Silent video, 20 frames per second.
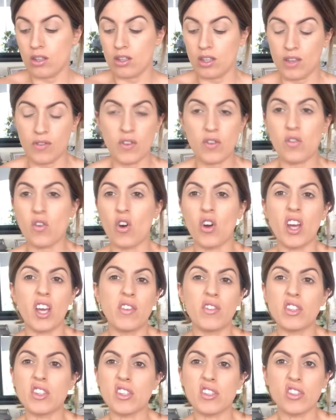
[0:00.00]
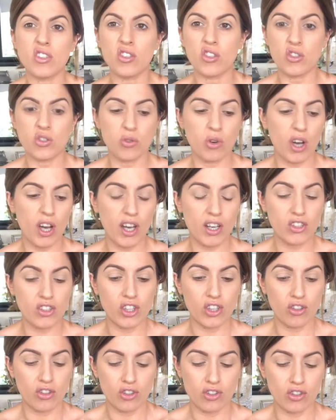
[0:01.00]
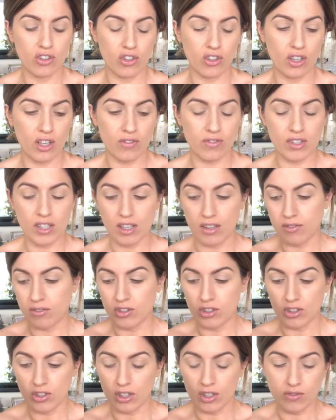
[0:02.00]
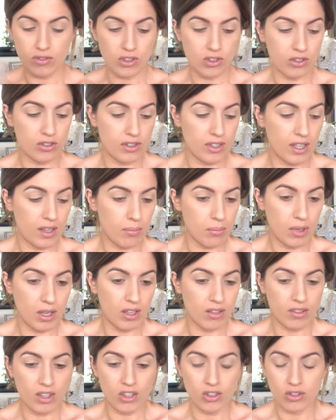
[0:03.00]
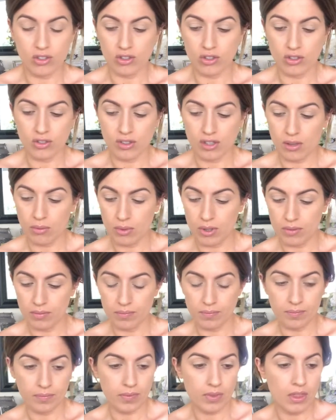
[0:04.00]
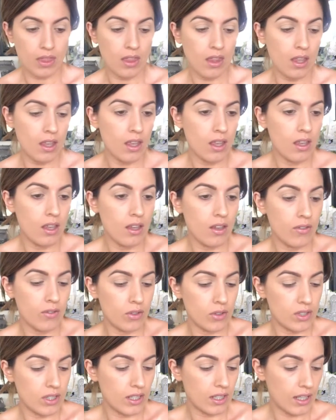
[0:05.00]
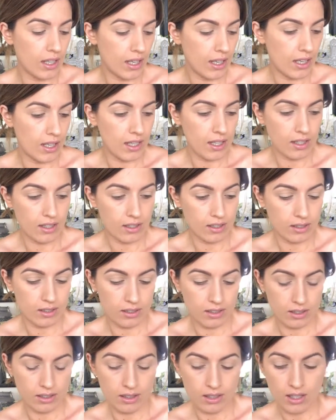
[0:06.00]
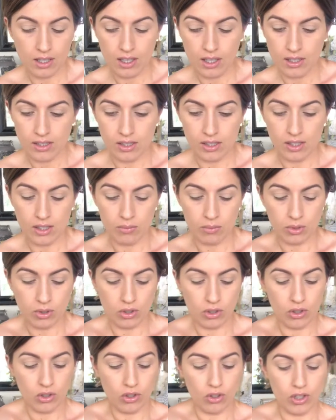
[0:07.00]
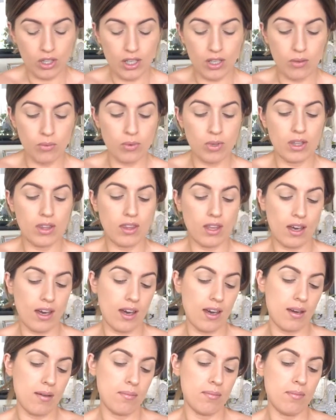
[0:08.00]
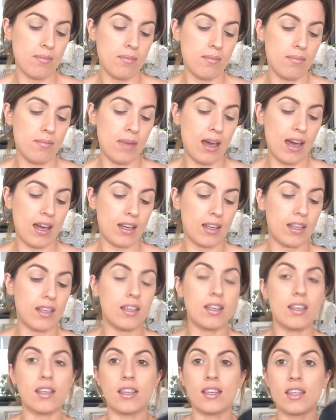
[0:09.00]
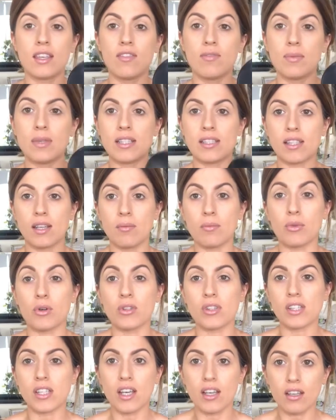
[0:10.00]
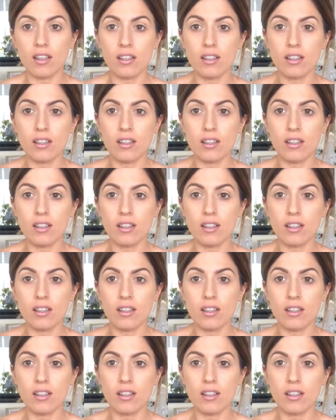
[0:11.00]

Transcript: If you've got even just a neutral eyeshadow, you don't have to use that, but I just use that one for today. So then we're going to go in with MAC Give Me Sun bronzer.